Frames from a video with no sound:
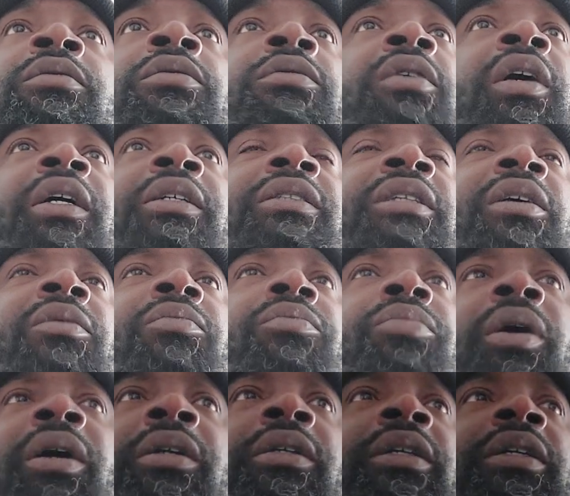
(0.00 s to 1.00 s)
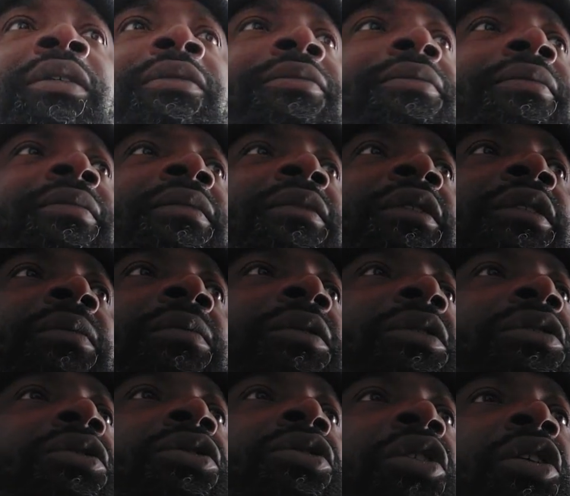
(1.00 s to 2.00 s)
So I said, bunk it. Let me
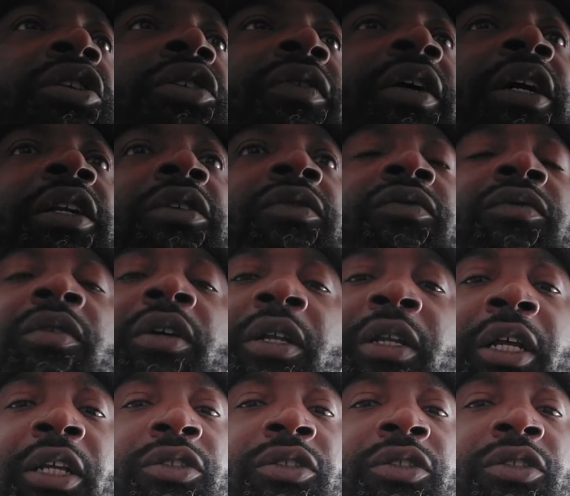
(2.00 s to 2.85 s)
just turn around and run.